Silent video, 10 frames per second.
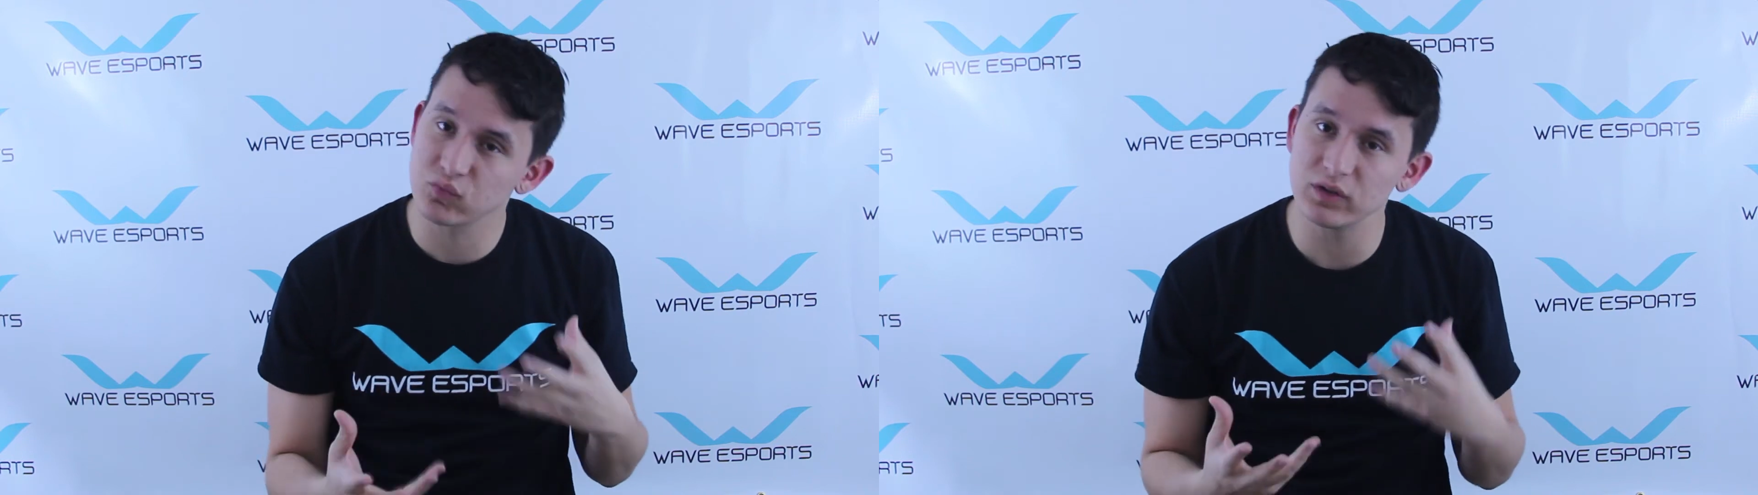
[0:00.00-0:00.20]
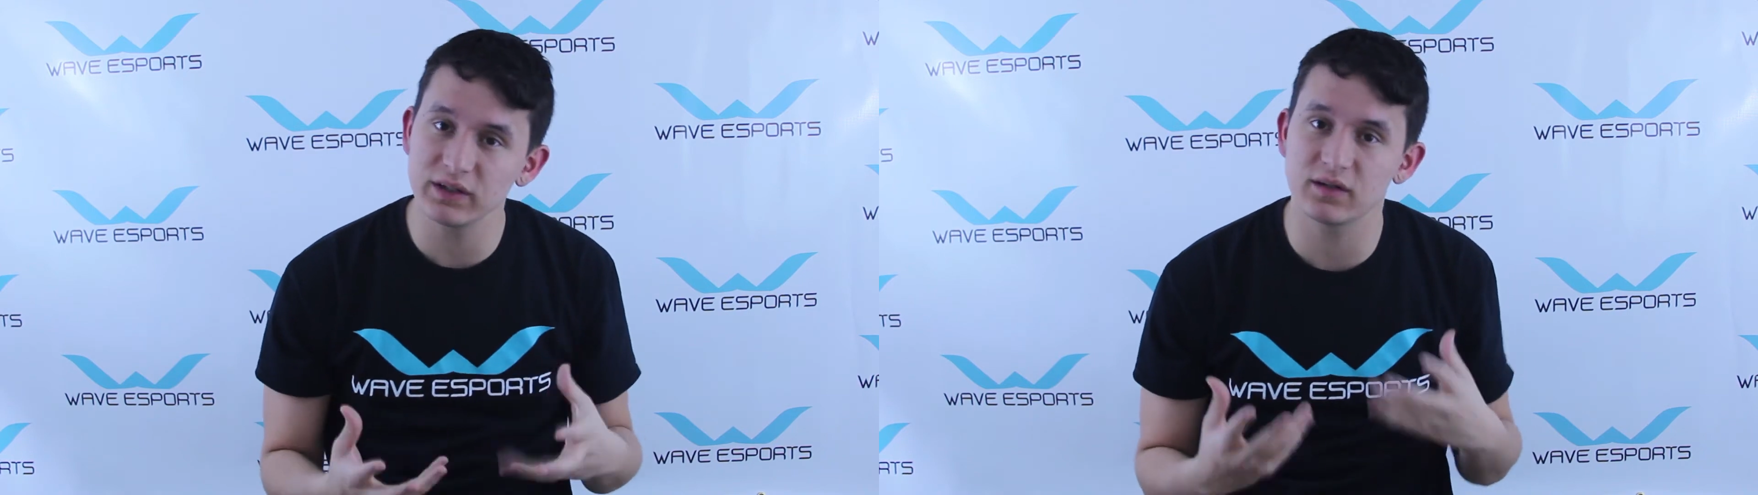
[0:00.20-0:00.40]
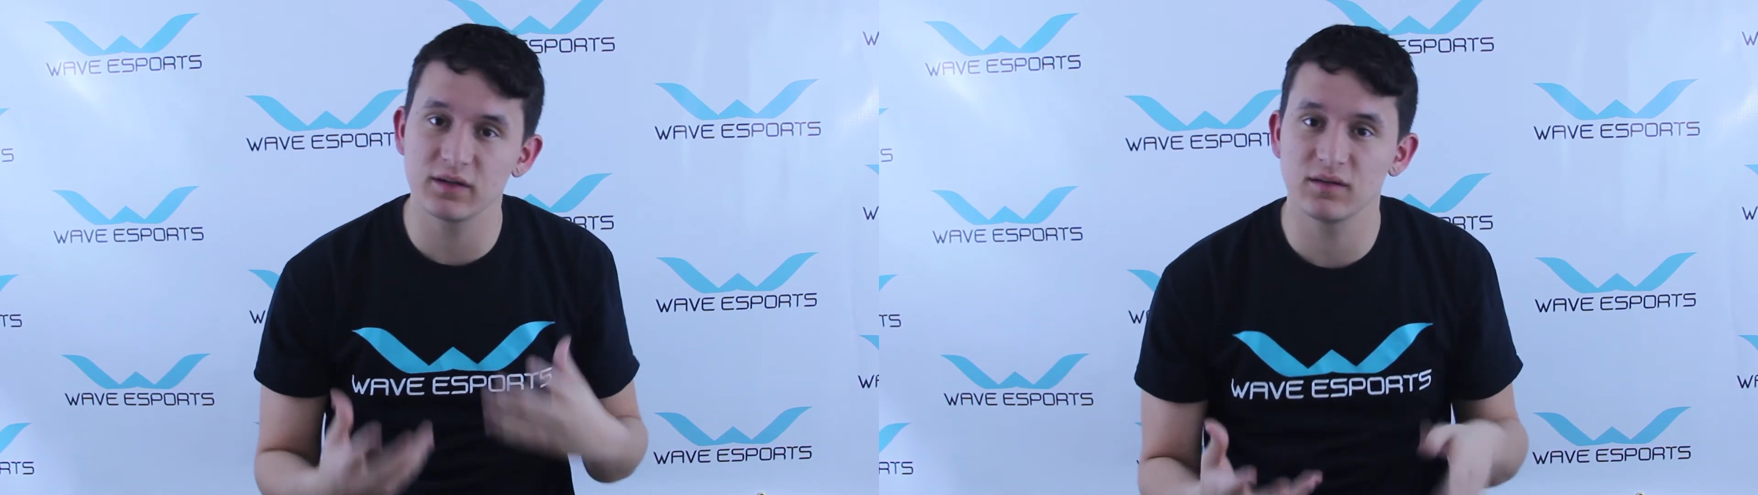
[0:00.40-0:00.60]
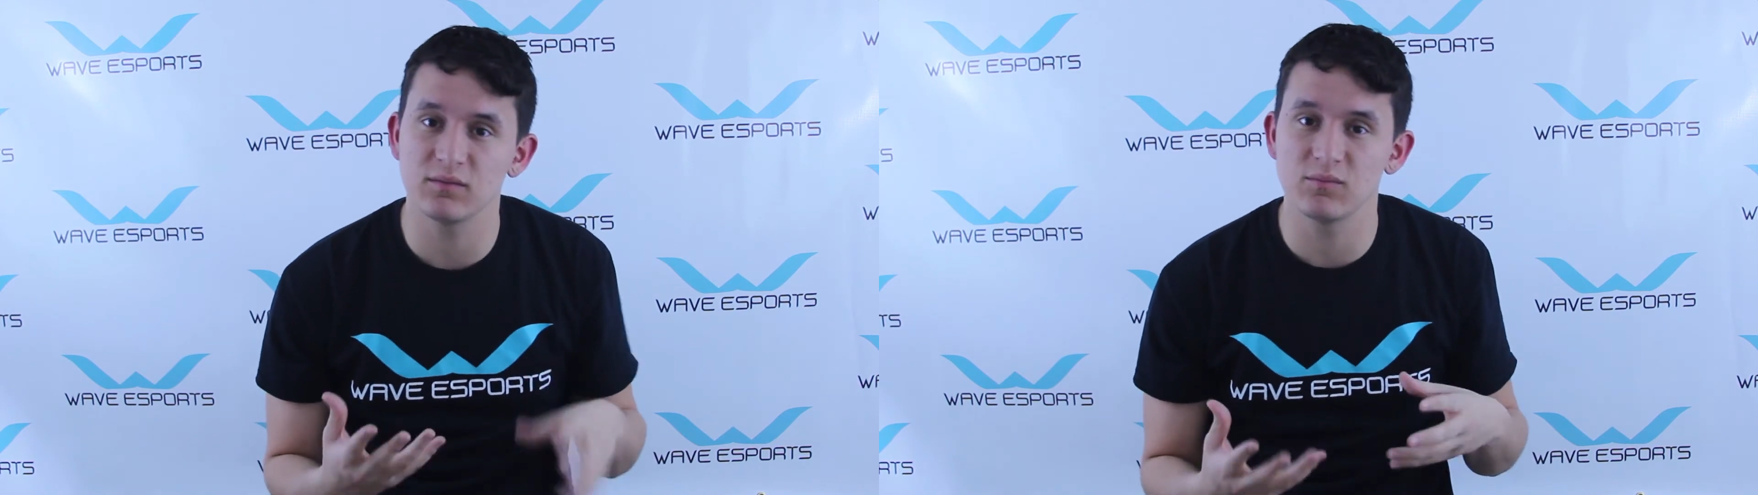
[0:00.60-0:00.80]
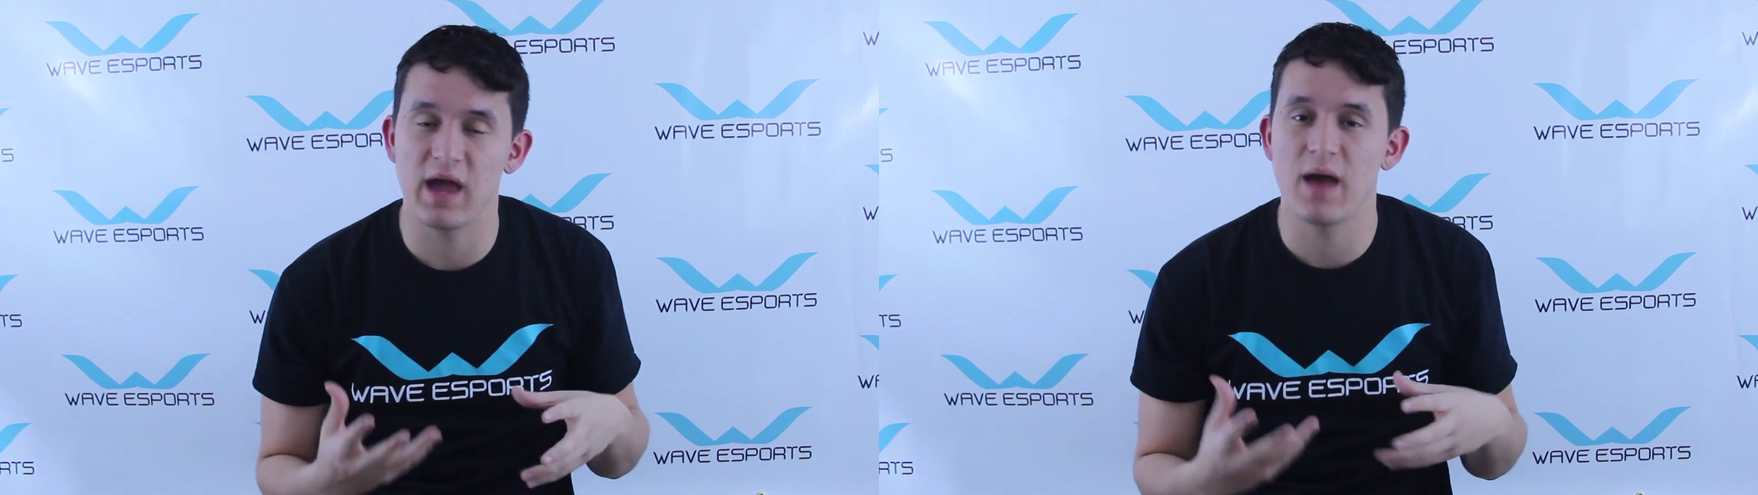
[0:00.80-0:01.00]
really
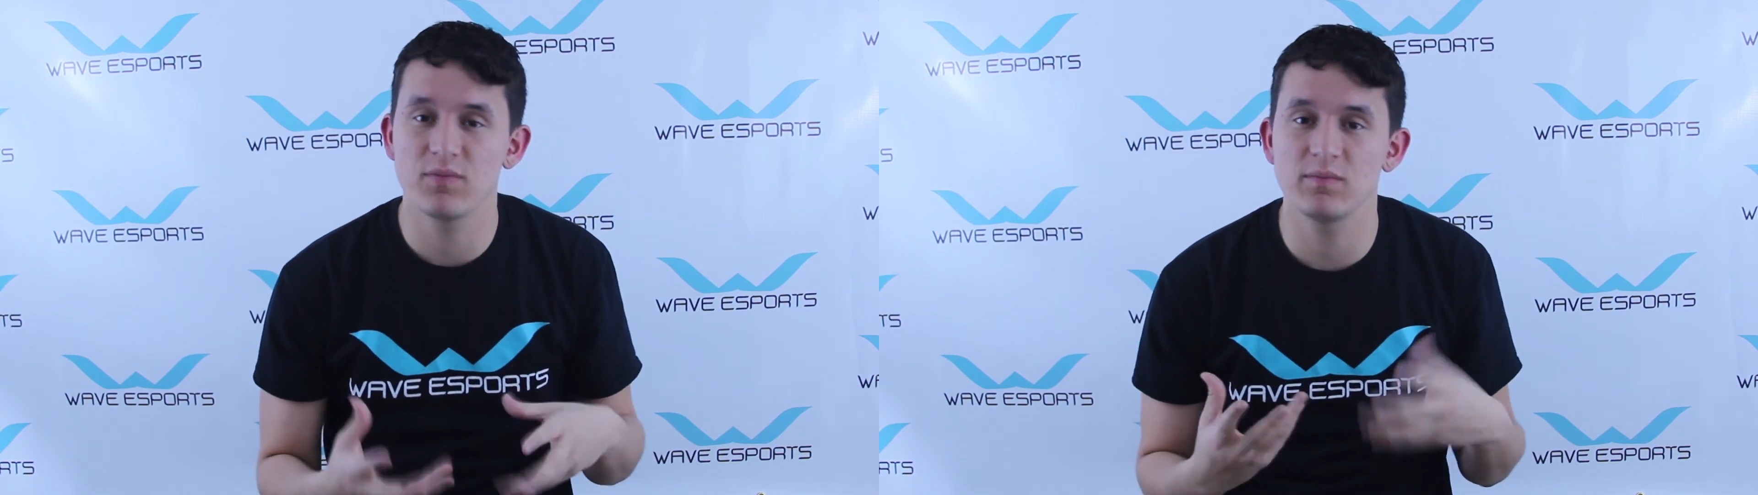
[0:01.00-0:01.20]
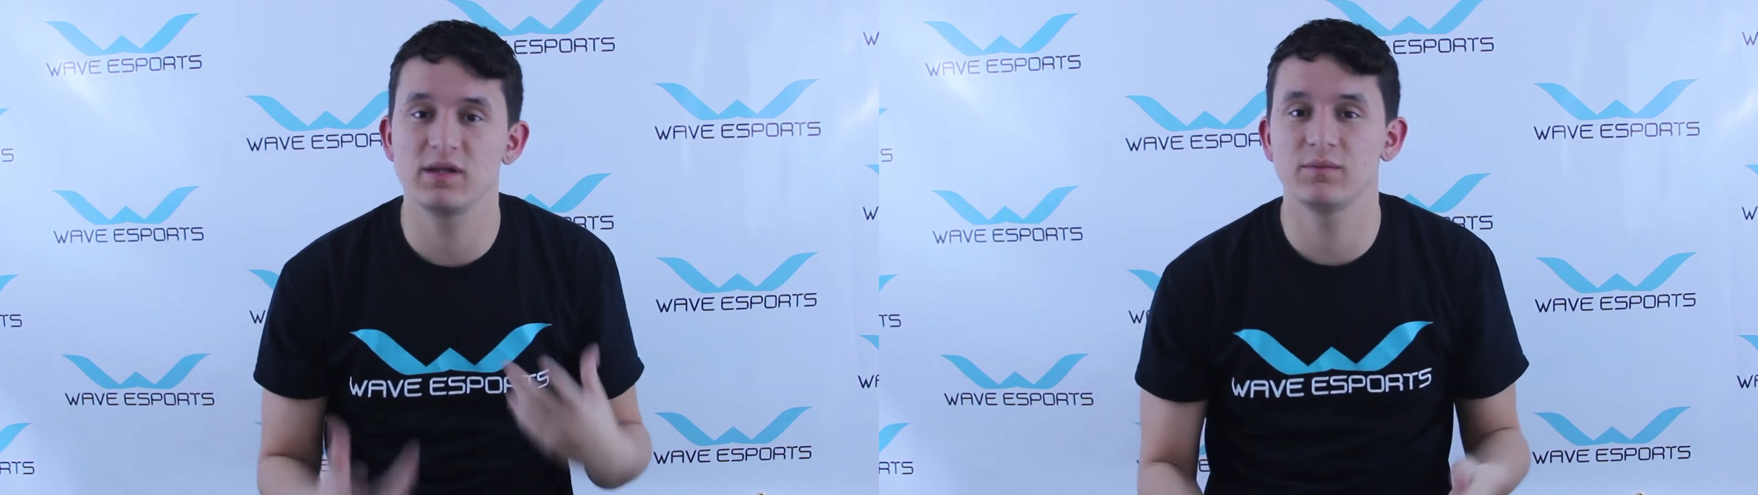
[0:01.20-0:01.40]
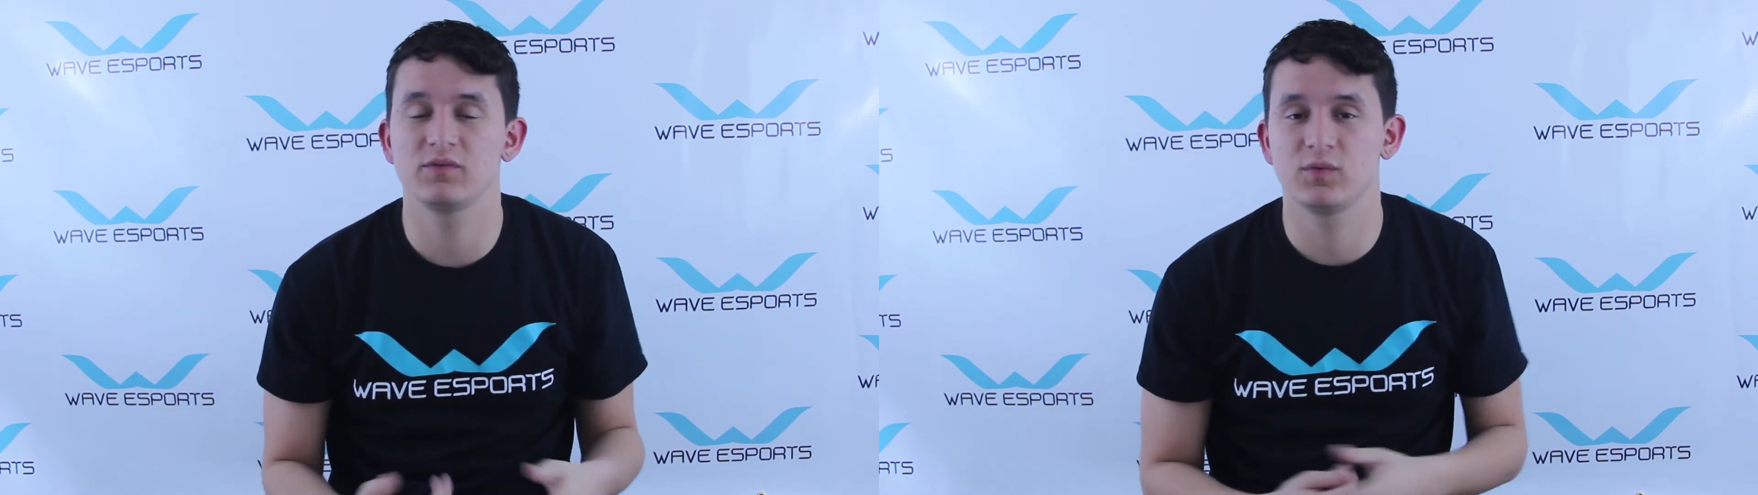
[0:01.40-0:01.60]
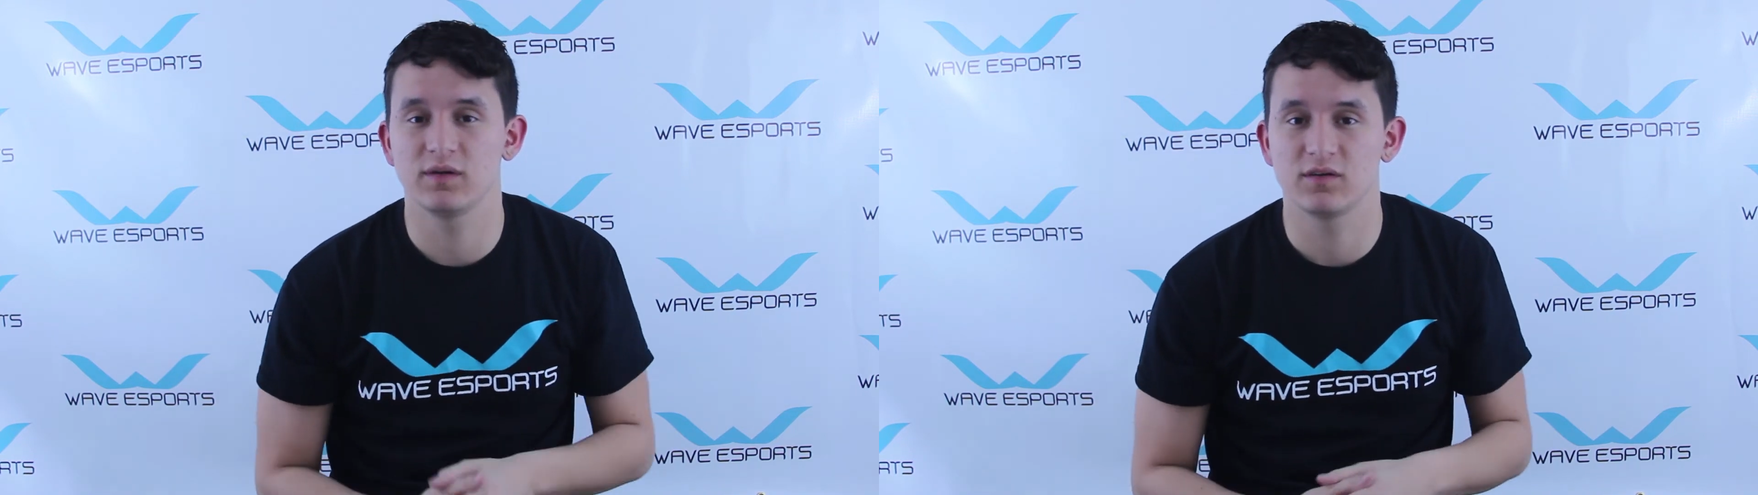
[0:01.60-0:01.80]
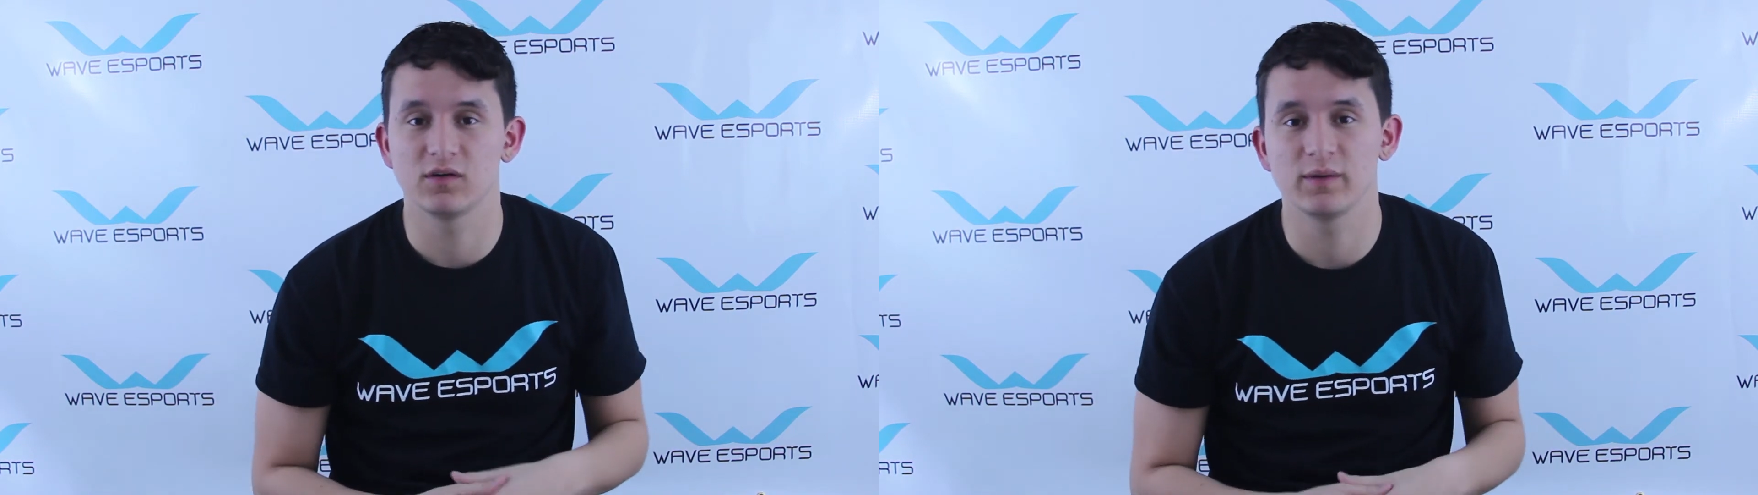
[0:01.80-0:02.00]
good happy medium between the two.